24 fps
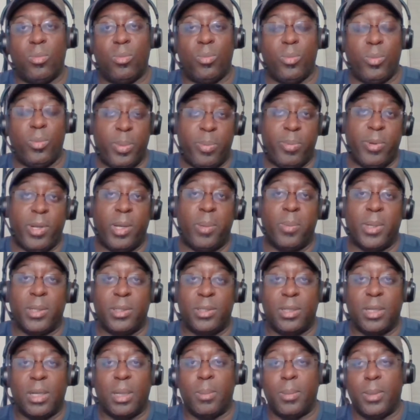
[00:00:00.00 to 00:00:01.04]
We pretty much
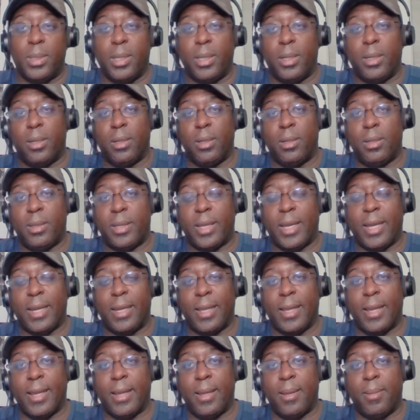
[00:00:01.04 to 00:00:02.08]
dominated that
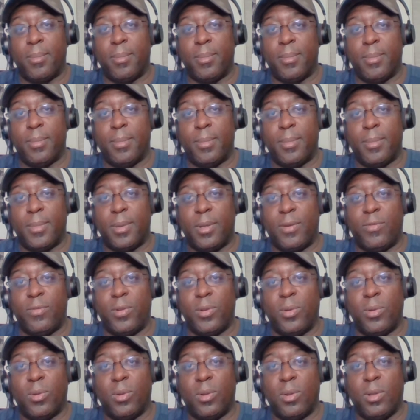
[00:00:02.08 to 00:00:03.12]
game. If
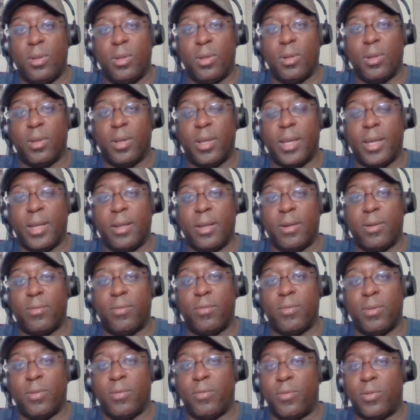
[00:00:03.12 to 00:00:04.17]
you look at it
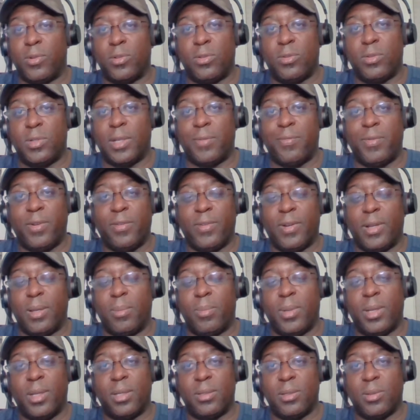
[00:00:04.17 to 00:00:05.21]
from the first 75
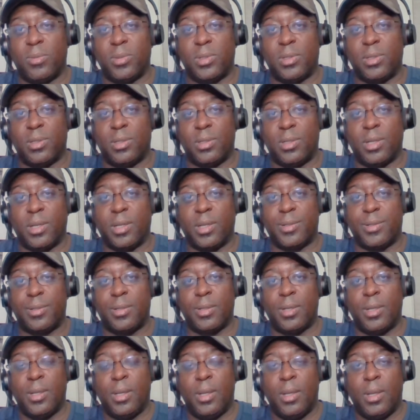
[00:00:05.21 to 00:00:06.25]
minutes, it was just us.
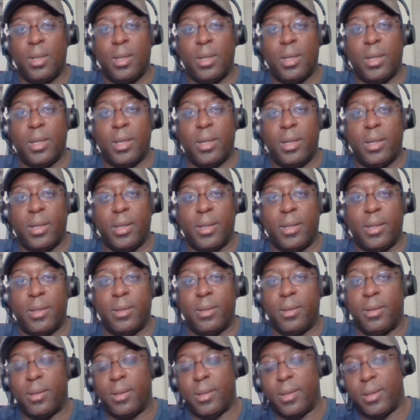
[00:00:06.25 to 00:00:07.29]
And then
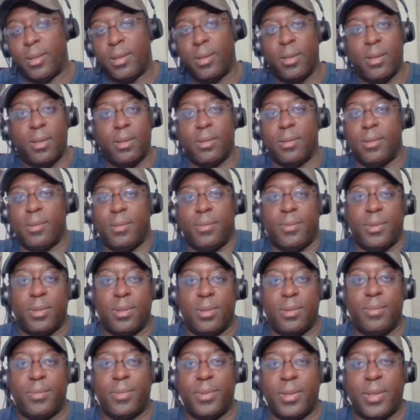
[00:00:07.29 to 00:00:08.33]

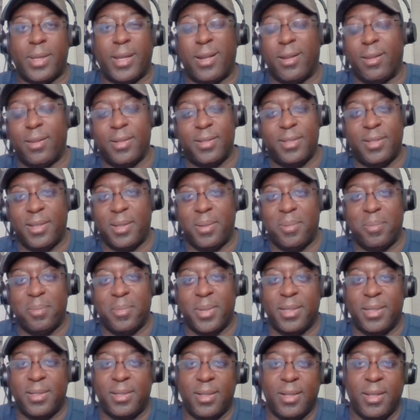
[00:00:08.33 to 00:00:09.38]
that other team
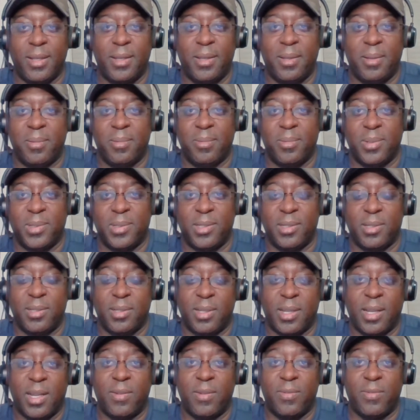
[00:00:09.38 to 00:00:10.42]
basically was just
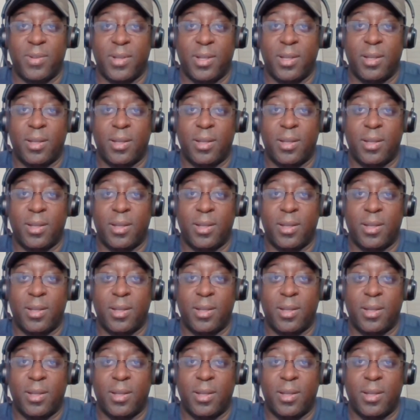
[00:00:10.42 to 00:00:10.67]
kind of